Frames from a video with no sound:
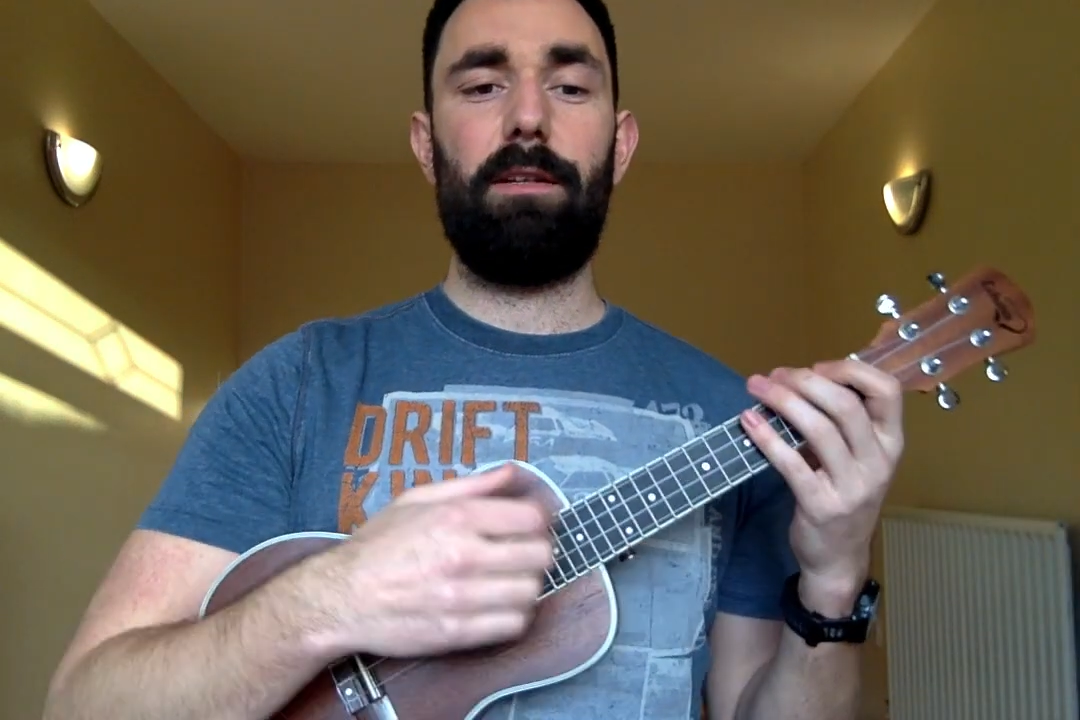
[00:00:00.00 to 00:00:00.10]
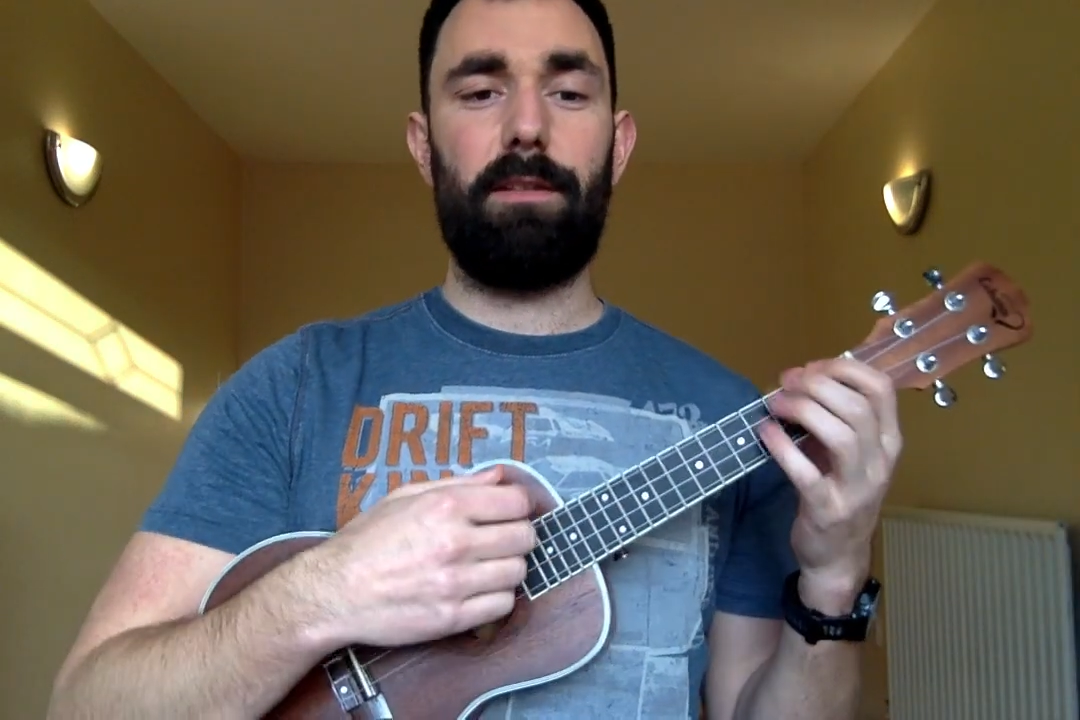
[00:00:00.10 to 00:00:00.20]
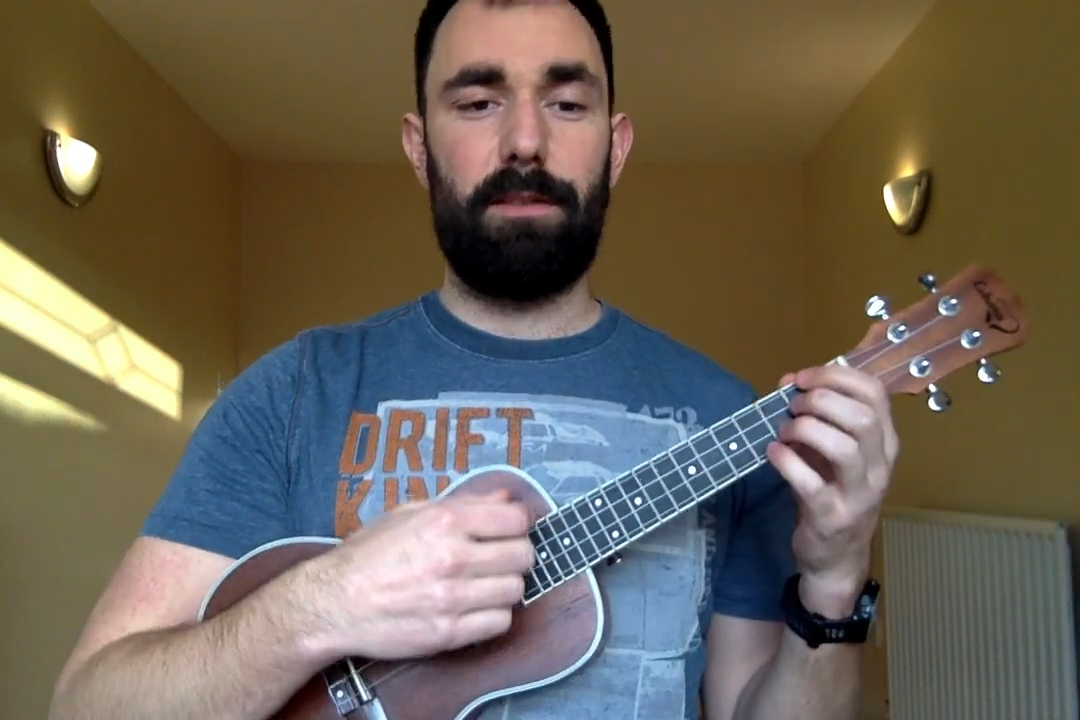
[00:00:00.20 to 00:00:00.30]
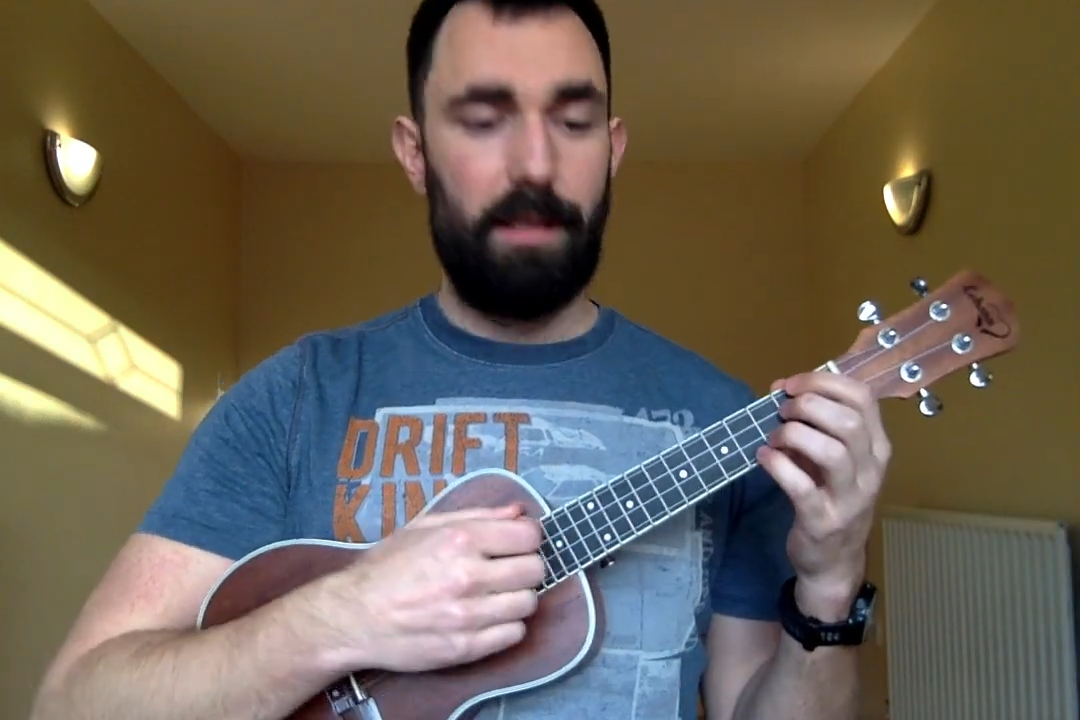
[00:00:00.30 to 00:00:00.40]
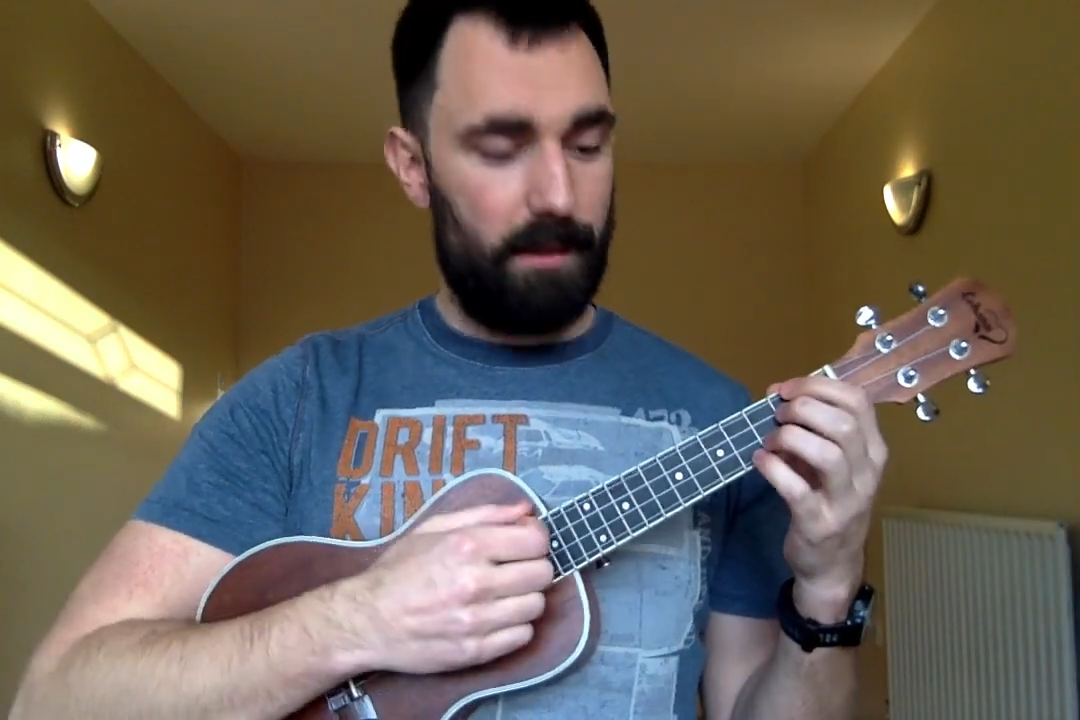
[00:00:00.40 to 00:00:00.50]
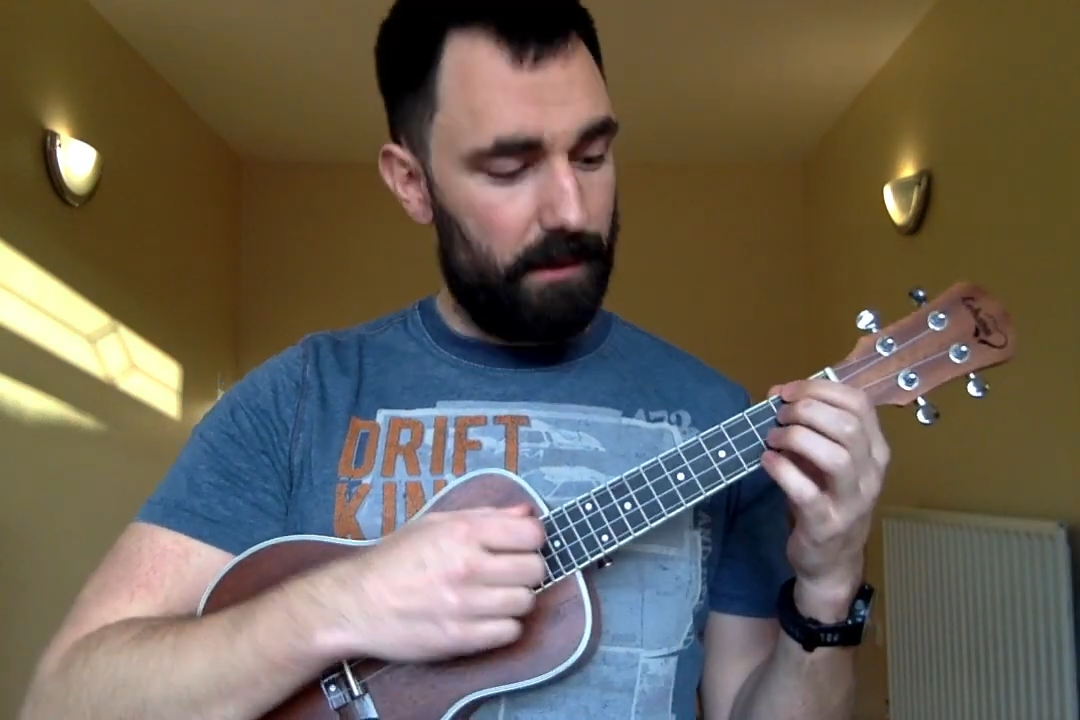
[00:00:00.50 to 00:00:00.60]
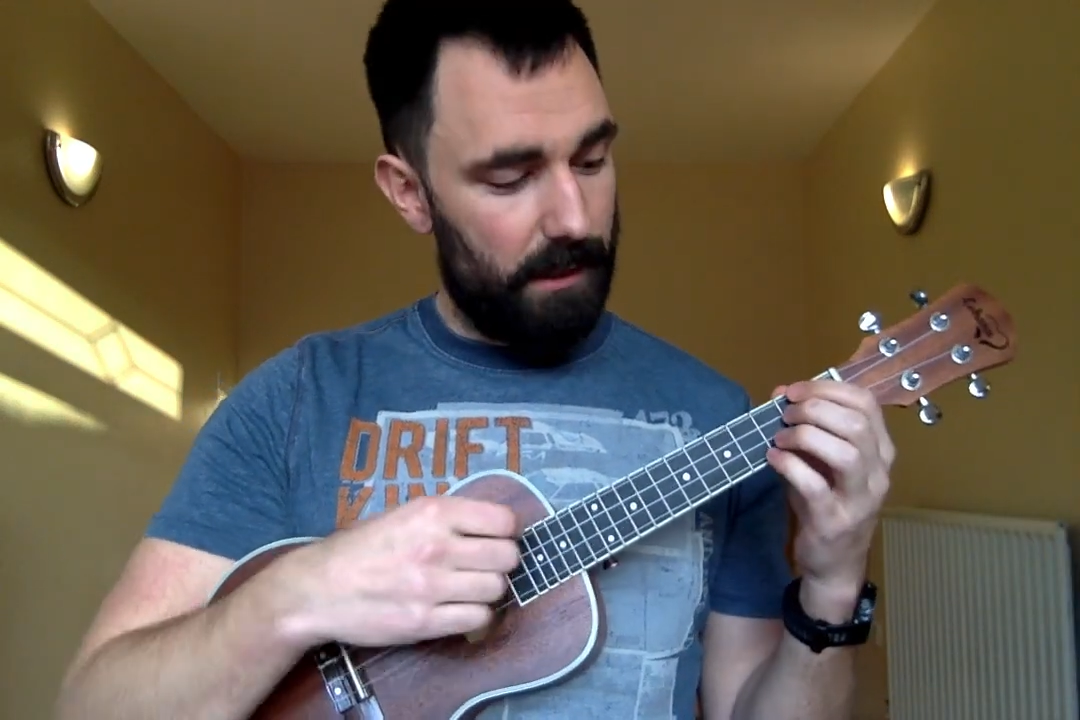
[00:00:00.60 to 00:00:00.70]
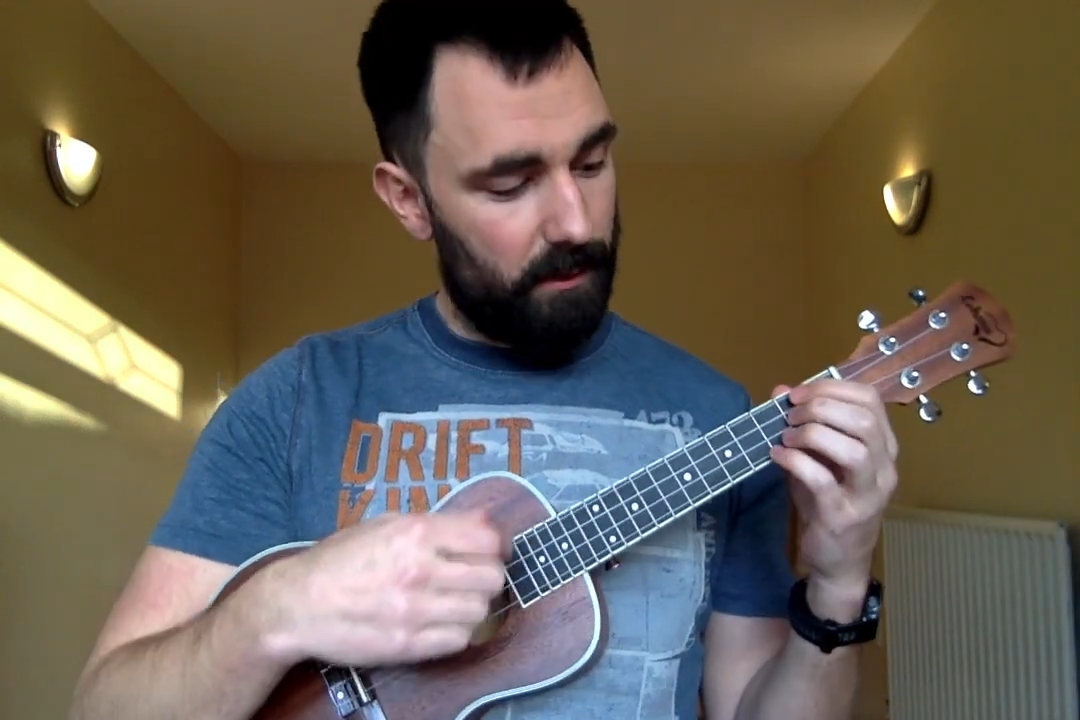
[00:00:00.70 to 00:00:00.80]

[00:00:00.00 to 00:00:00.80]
to sit in that